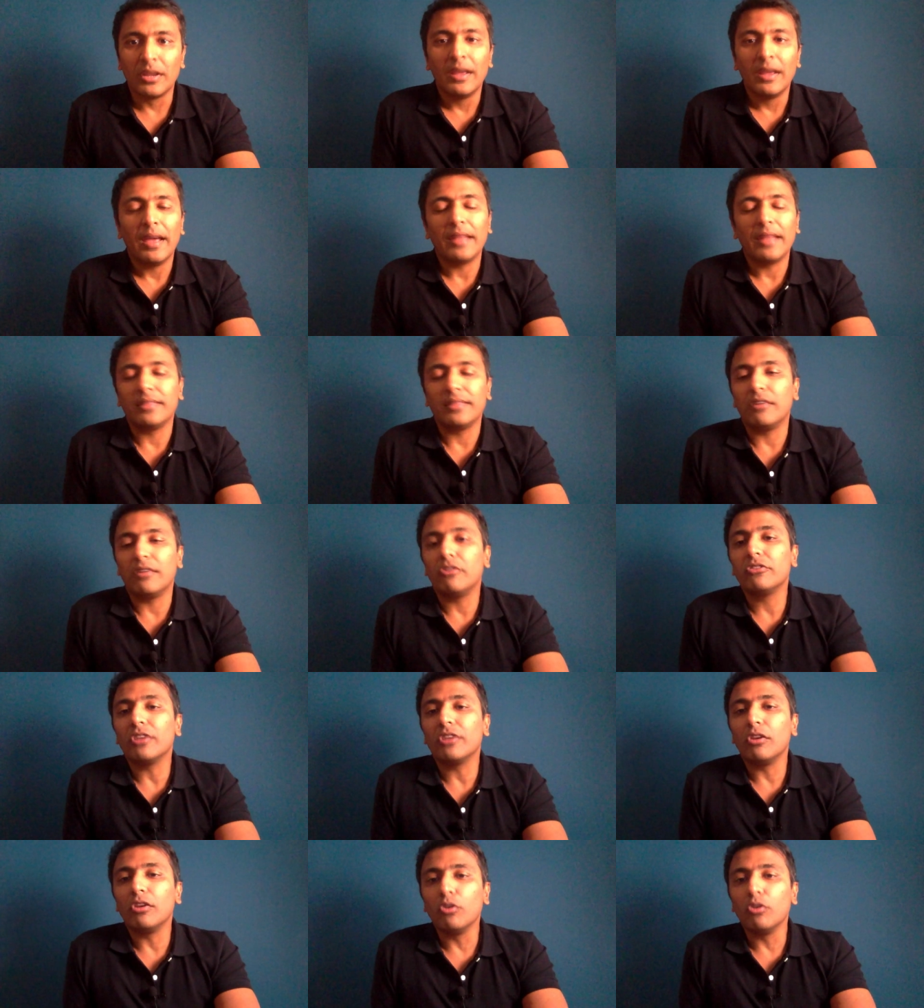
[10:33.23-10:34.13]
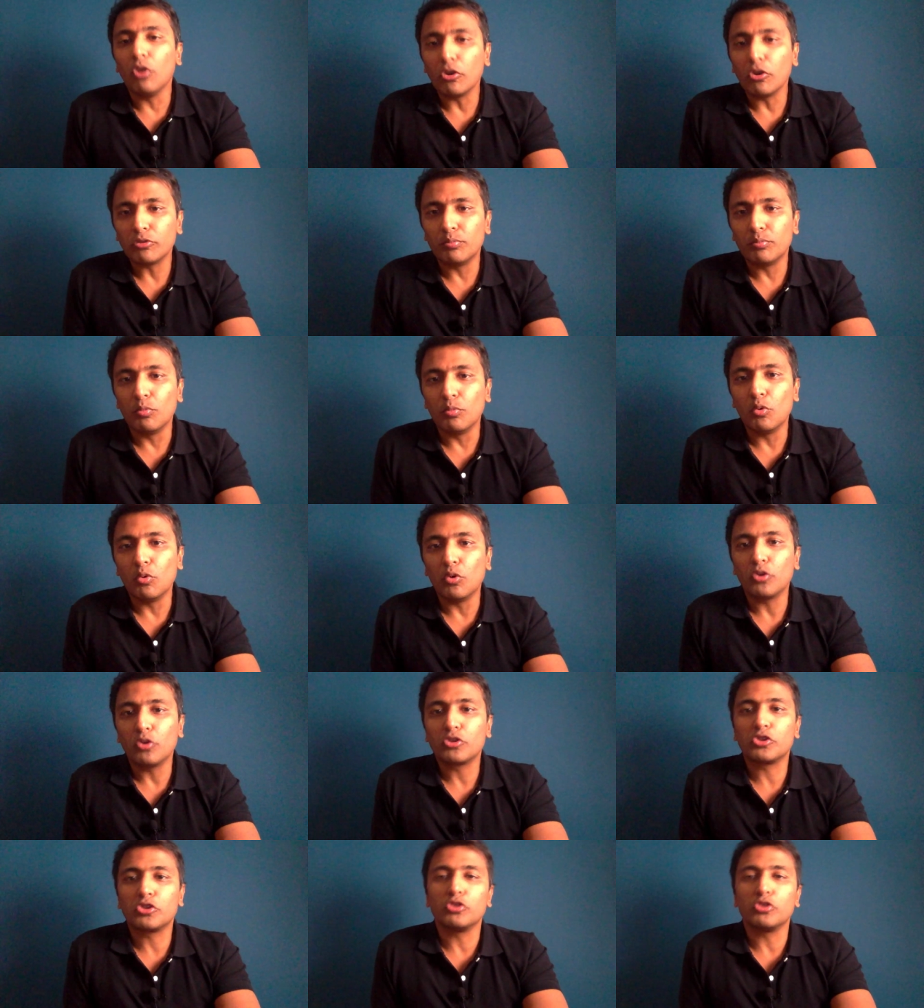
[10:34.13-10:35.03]
and there is a lot more
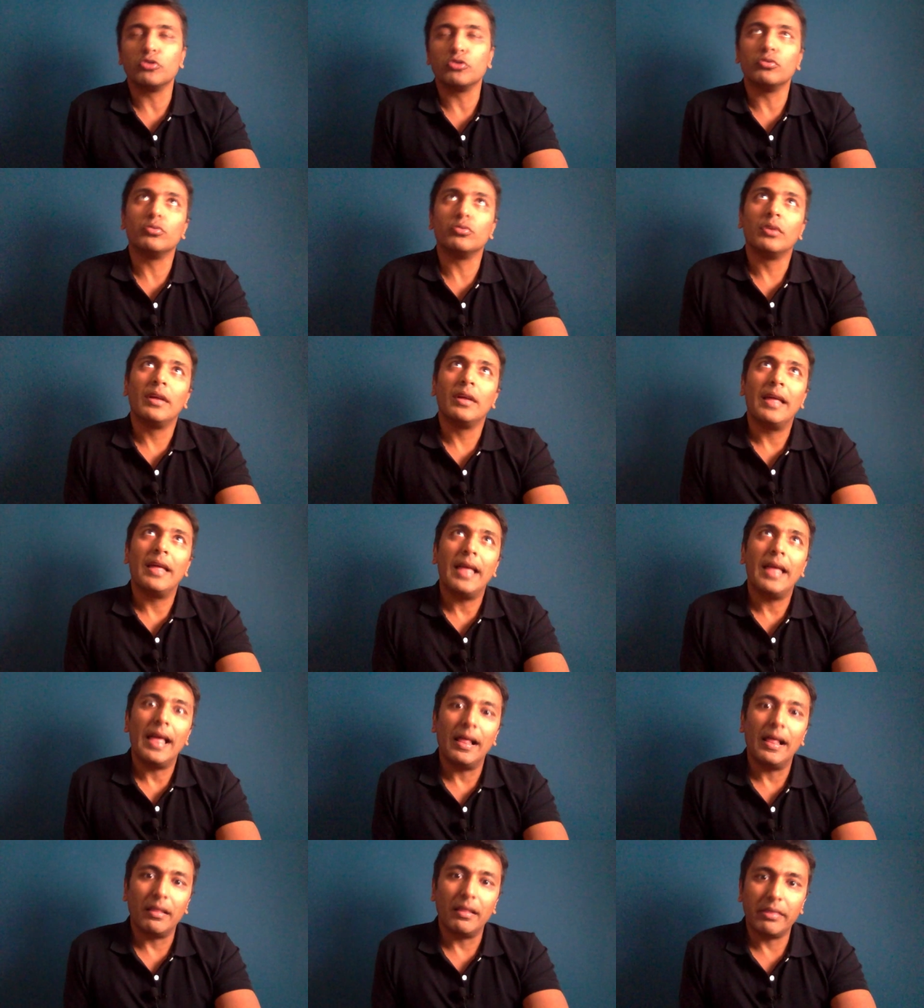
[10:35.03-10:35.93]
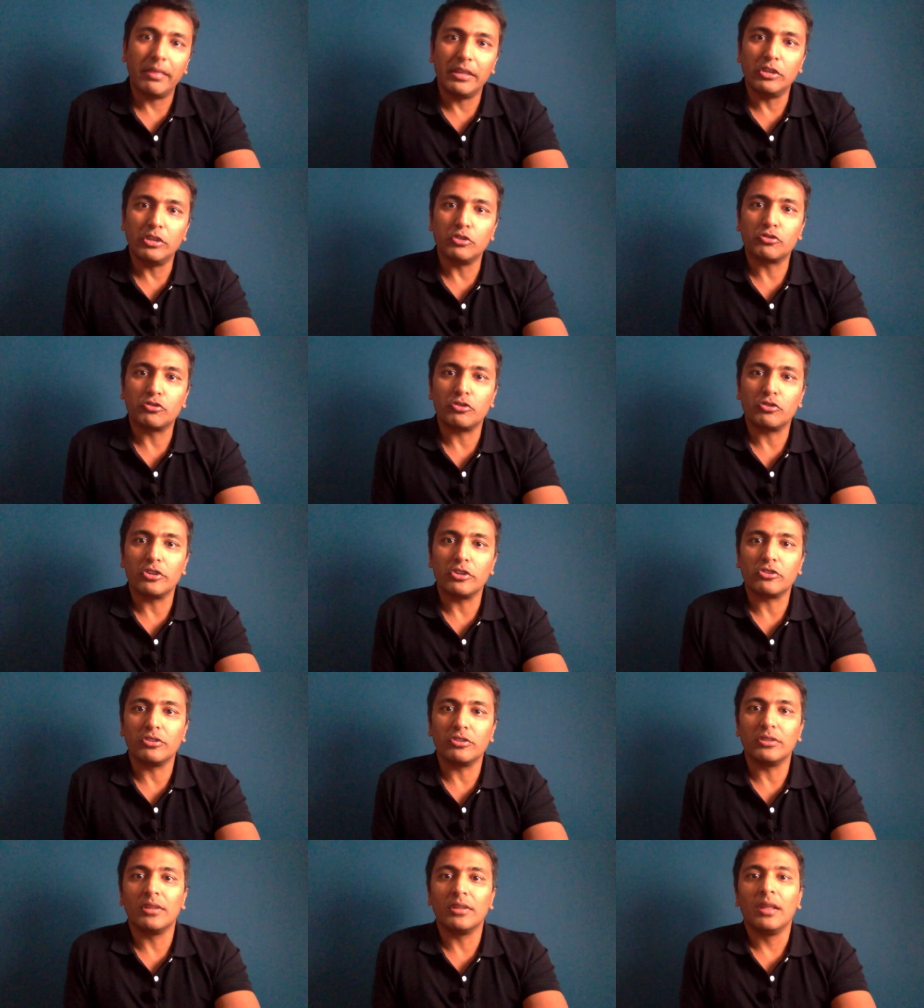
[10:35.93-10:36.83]
to healthy
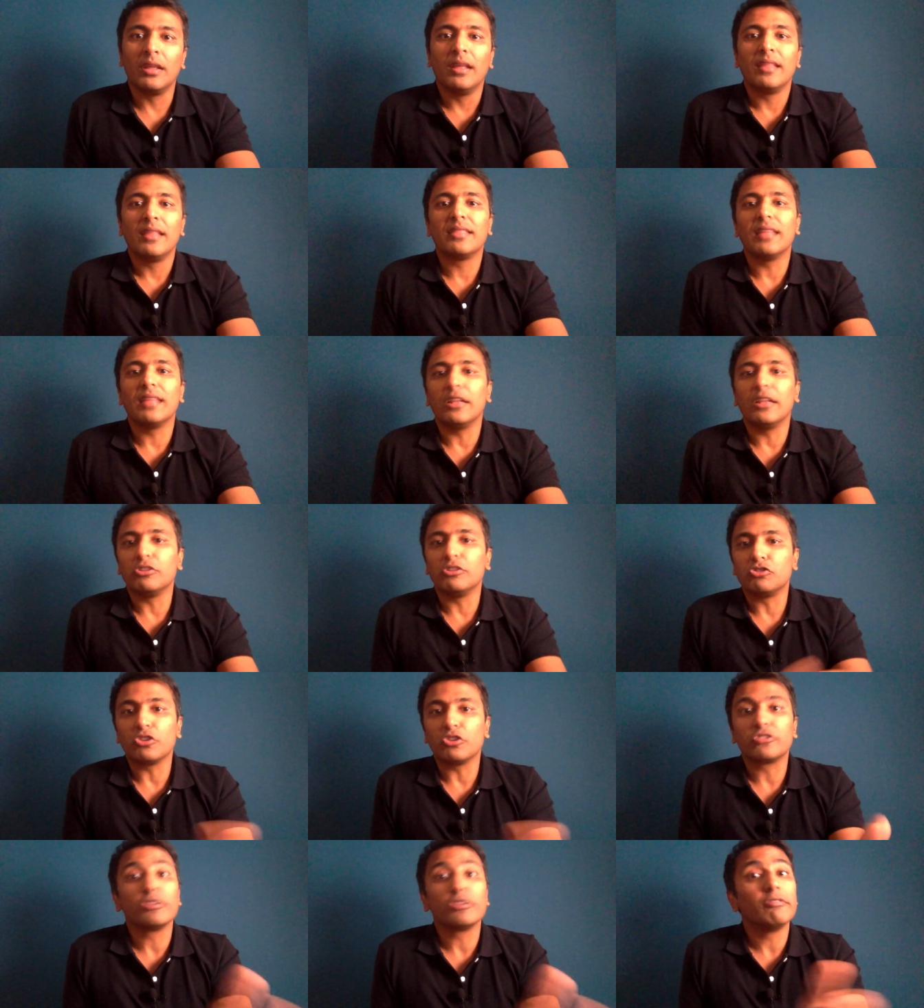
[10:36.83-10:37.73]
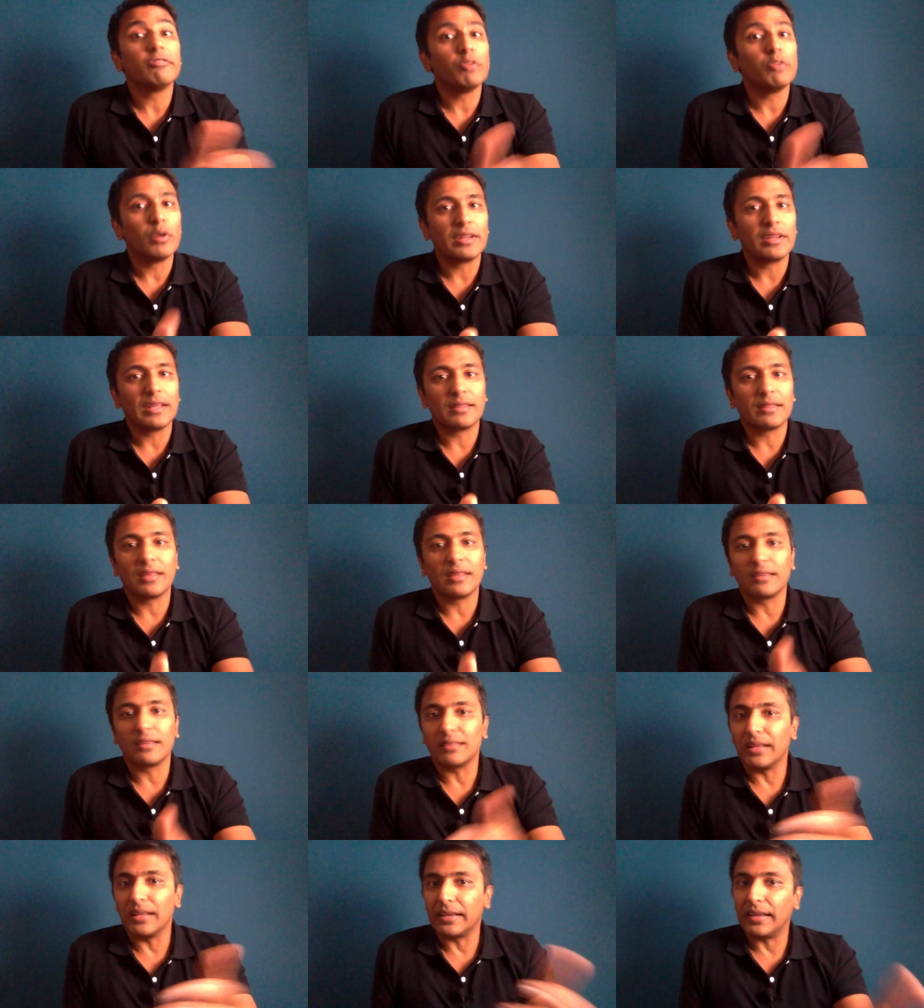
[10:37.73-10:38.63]
nutrition than just avoiding things
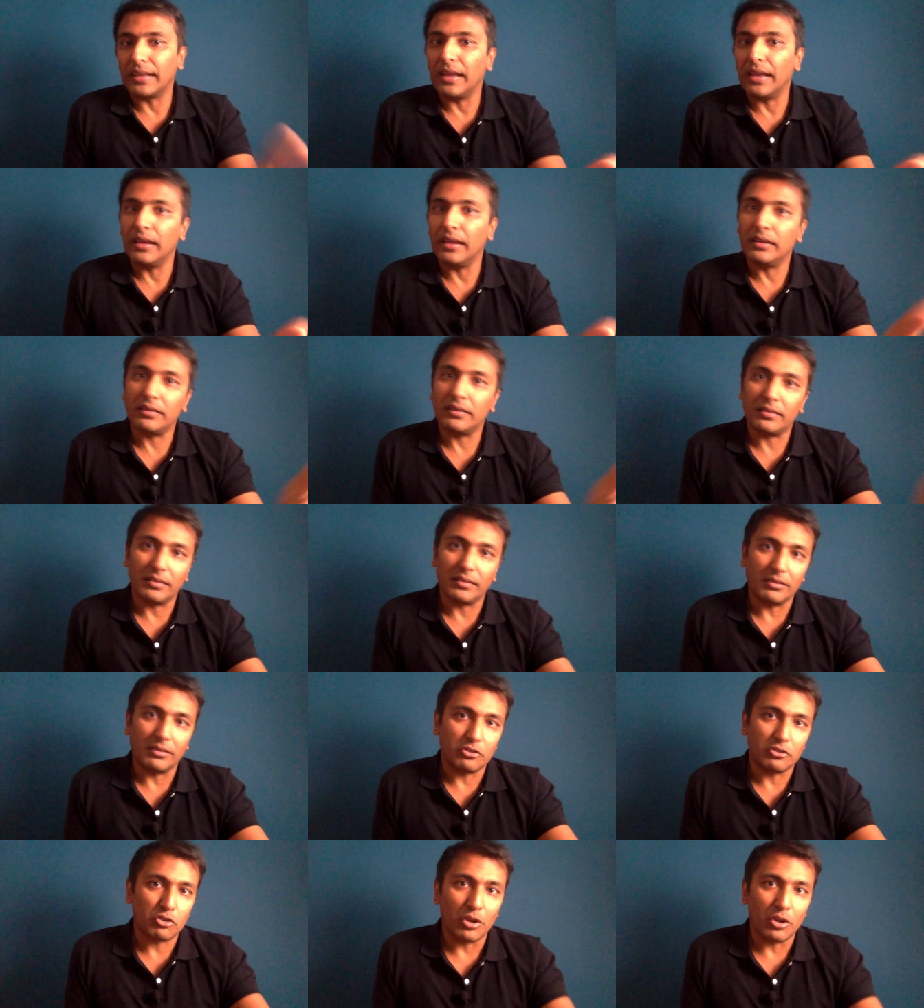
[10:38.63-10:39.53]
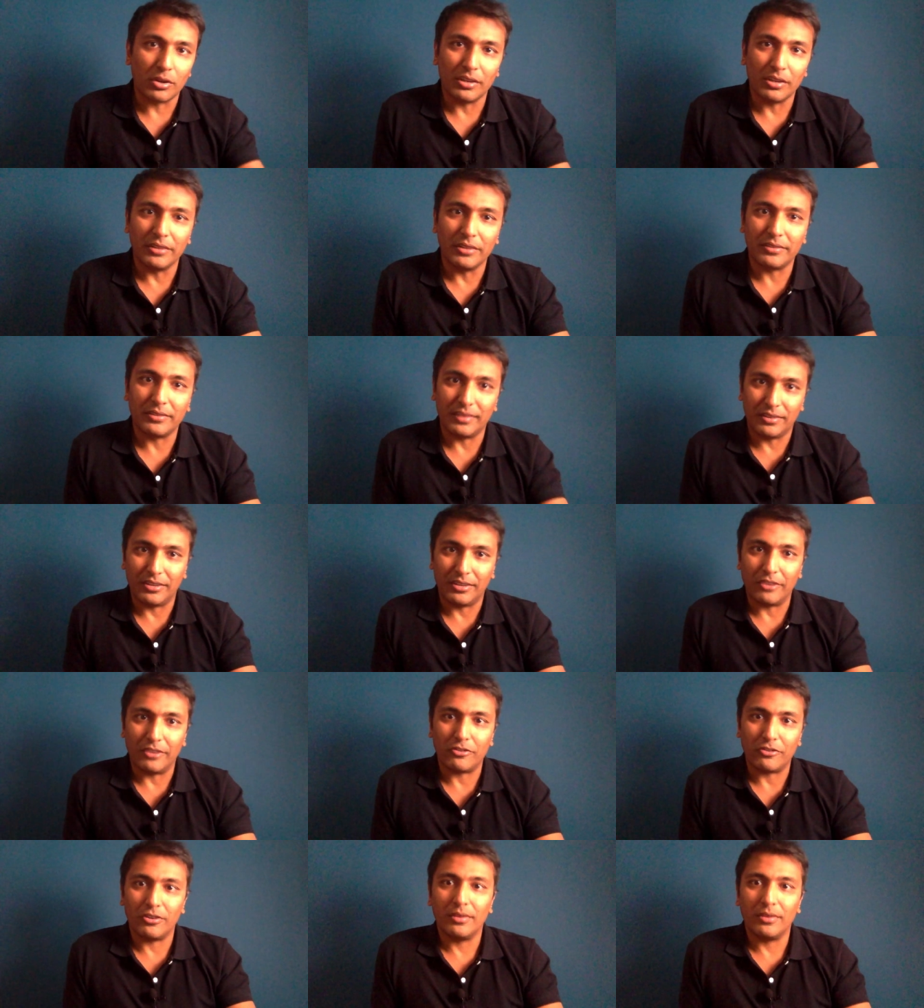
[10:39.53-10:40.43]
like cakes and chocolates, etc.